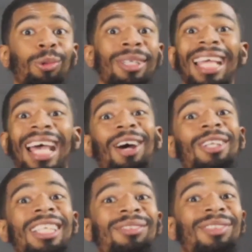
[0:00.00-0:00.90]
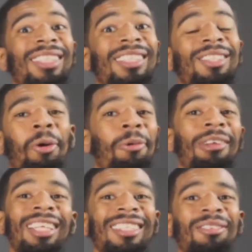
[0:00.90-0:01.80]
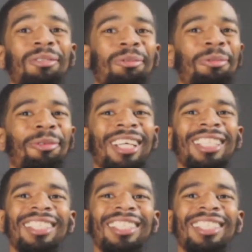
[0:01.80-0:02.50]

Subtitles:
without even knowing what